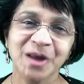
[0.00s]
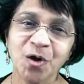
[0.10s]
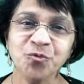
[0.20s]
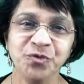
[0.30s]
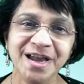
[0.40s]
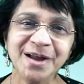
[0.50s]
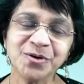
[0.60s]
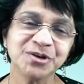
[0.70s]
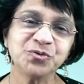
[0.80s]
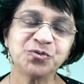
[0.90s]
Now we are
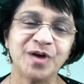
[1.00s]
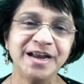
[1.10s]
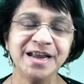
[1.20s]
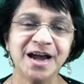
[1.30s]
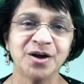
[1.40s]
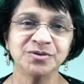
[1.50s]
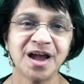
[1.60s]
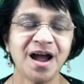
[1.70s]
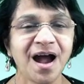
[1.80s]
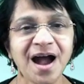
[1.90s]
going to find
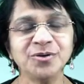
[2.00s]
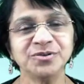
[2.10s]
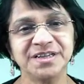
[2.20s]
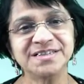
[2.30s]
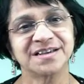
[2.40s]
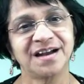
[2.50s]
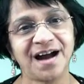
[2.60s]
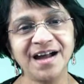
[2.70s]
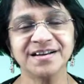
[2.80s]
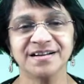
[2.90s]
out how these
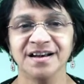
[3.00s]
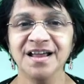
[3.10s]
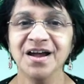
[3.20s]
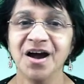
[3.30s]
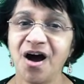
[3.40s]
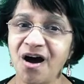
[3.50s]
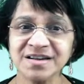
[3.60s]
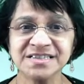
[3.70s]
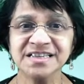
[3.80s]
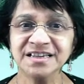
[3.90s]
chiral
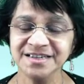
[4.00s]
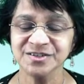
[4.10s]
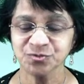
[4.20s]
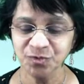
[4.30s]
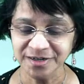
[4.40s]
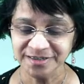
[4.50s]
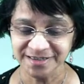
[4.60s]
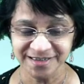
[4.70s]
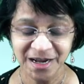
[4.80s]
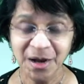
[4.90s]
auxiliaries
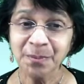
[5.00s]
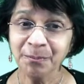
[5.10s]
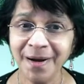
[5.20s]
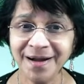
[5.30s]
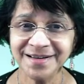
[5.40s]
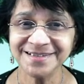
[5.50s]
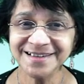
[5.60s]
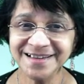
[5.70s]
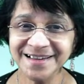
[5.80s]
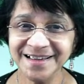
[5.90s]
work,
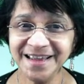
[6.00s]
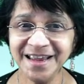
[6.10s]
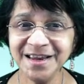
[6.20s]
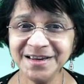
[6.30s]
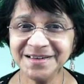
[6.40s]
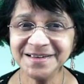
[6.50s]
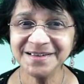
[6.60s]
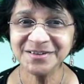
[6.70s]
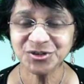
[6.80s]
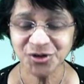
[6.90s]
but in
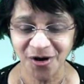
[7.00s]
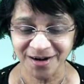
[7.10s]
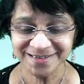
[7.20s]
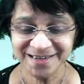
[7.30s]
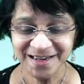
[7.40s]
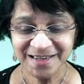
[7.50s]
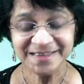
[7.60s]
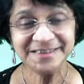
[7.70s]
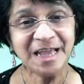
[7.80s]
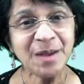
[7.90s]
short,
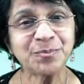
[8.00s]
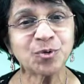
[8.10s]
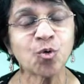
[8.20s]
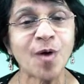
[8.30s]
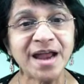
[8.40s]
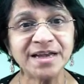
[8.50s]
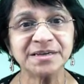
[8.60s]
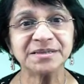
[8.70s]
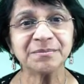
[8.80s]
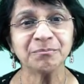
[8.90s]
they
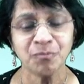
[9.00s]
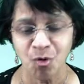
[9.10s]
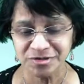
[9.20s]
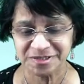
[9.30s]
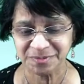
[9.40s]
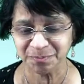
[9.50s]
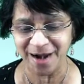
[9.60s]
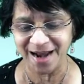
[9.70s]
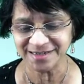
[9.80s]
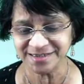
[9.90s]
provide most
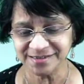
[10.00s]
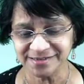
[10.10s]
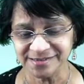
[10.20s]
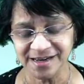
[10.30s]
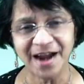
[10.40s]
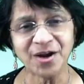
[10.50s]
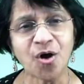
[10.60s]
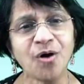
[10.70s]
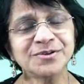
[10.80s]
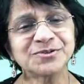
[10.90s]
practical and
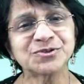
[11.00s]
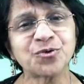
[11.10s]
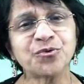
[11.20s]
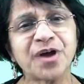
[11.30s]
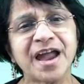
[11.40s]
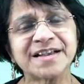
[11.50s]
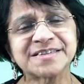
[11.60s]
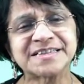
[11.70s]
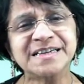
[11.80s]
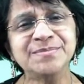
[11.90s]
also
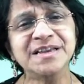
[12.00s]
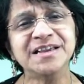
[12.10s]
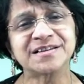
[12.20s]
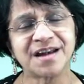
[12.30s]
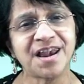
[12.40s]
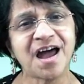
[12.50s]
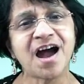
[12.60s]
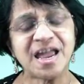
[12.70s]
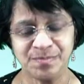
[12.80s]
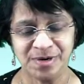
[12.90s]
extremely
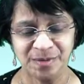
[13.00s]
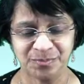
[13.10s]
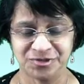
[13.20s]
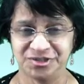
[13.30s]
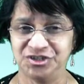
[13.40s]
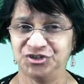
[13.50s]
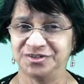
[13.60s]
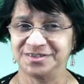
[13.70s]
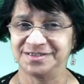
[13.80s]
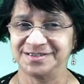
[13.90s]
reliable
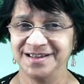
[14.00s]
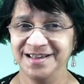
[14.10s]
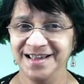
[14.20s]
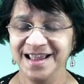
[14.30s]
procedures.